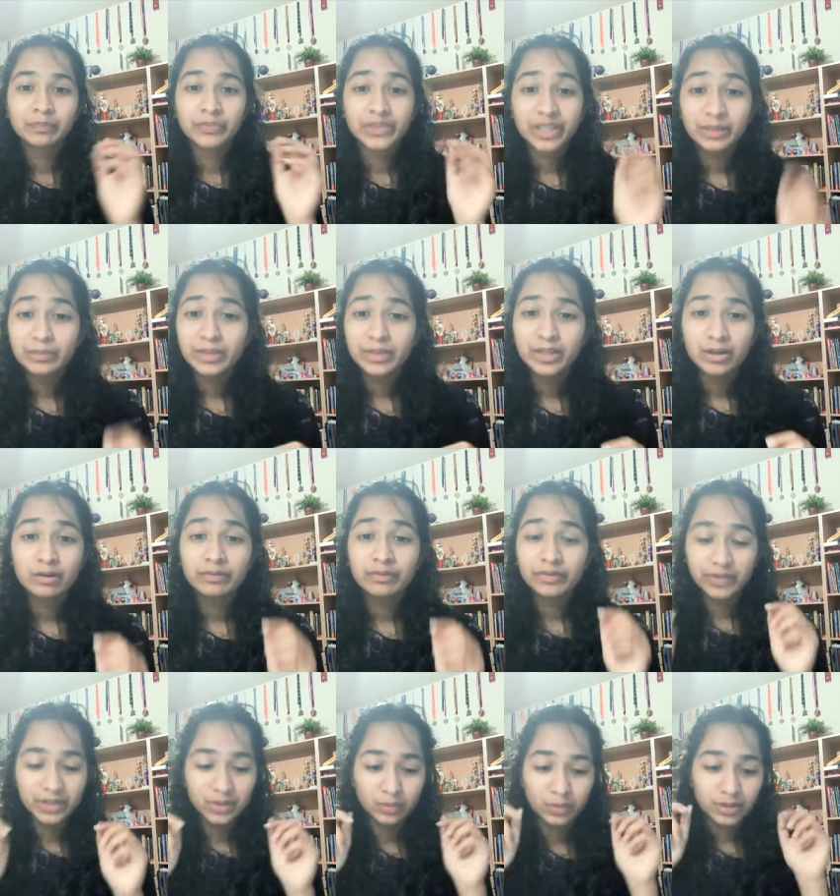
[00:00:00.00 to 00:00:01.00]
Let me know if
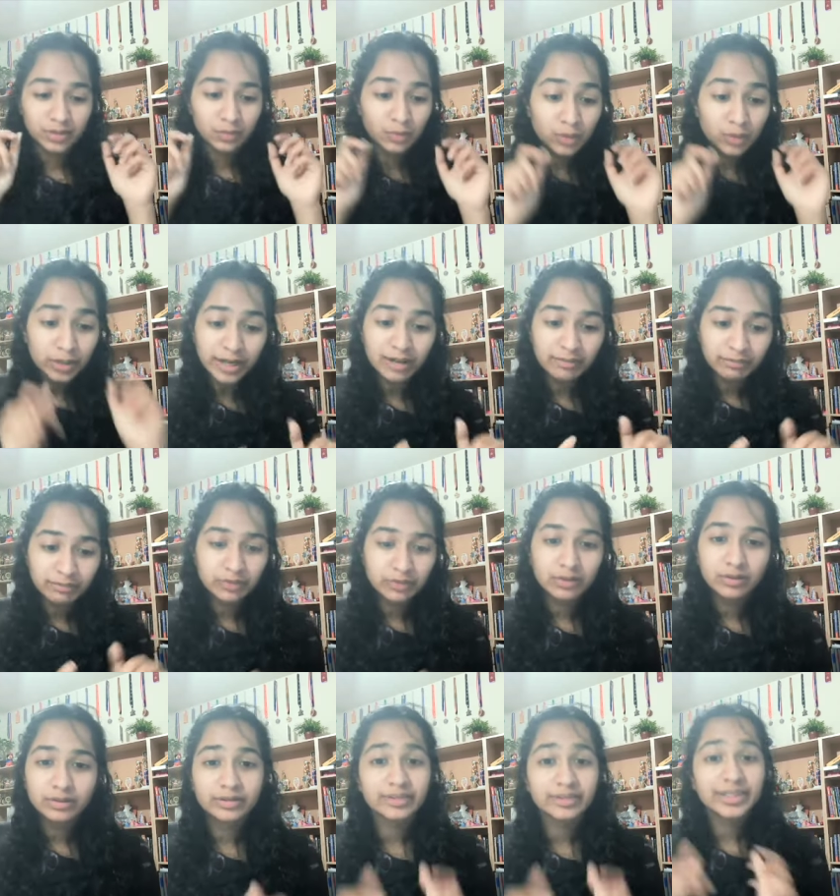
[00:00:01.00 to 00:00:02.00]
this was more
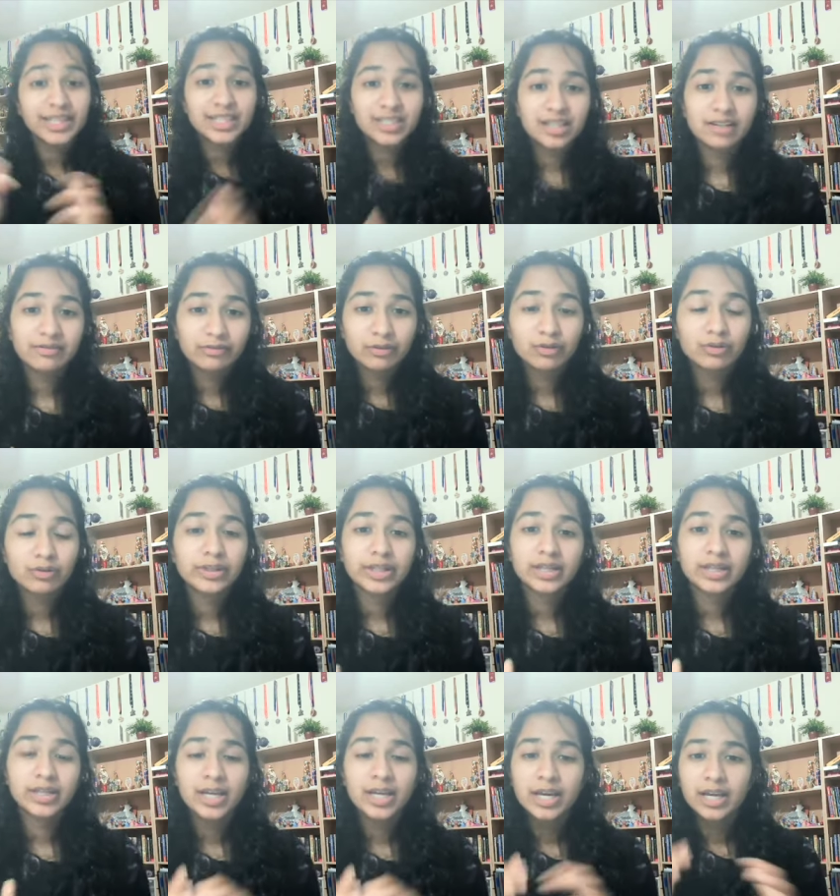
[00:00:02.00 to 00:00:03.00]
helpful or less helpful
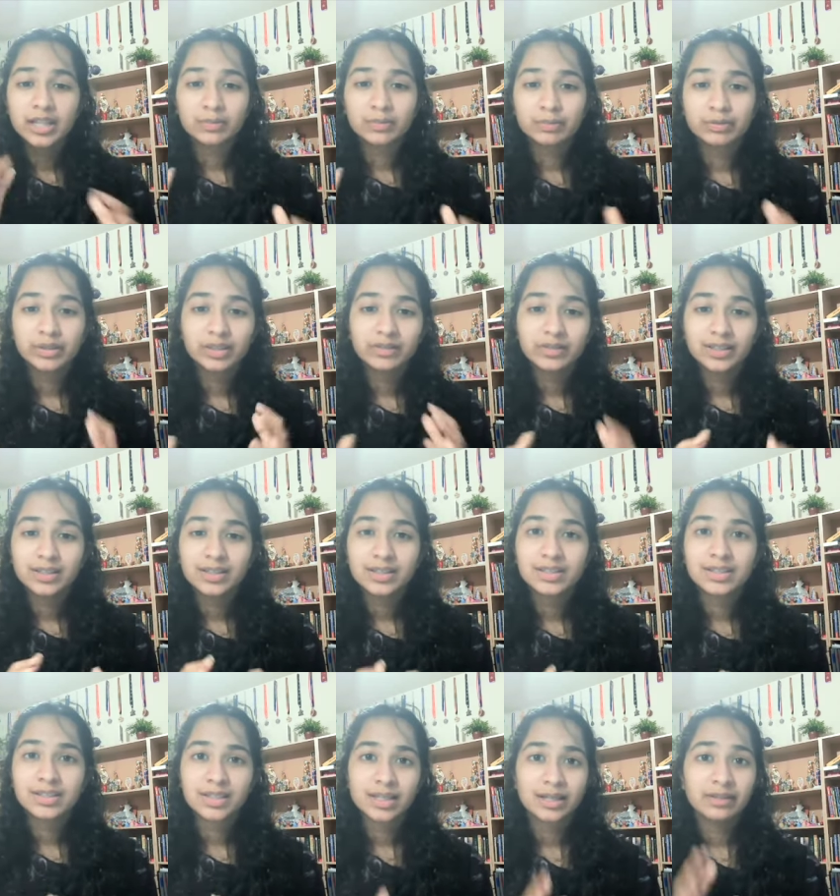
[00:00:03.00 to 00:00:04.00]
than the
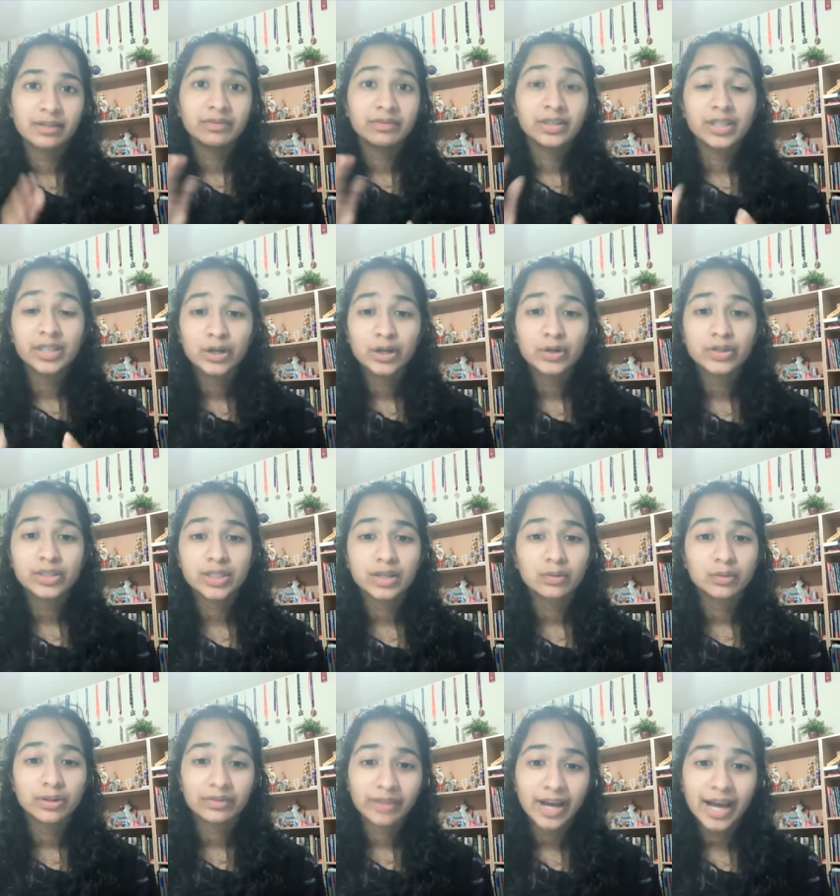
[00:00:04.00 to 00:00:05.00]
previous uh, videos that
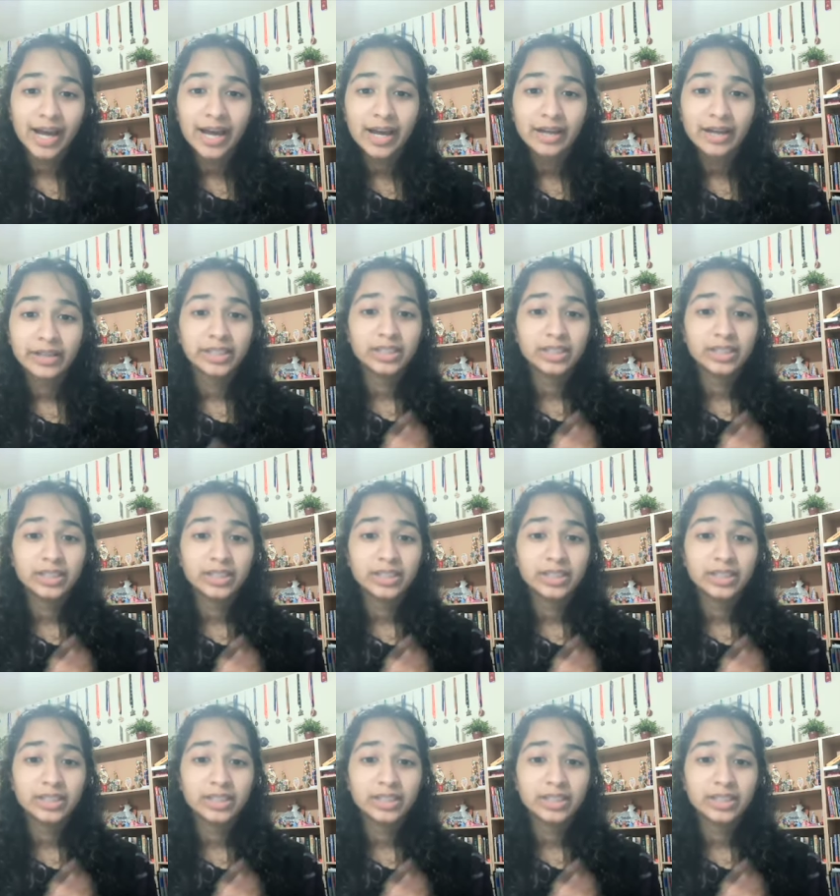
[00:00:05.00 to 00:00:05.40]
we've had.